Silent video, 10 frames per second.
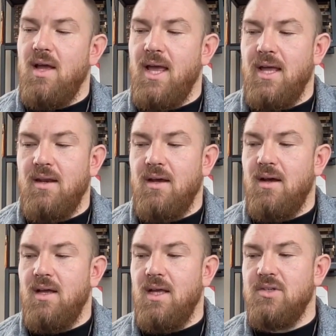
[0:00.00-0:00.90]

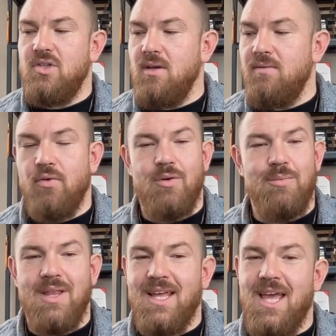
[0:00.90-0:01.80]
and she informed
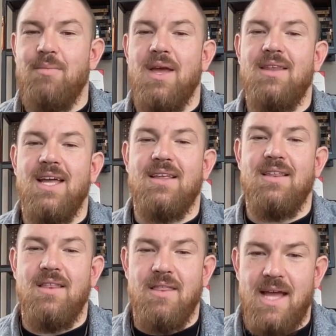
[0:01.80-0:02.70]
me like, hey man, like
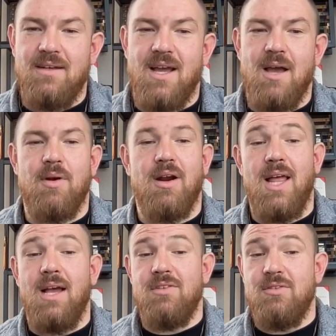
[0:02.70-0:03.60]
that time in our
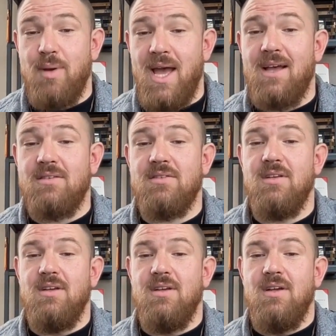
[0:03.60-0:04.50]
lives is past.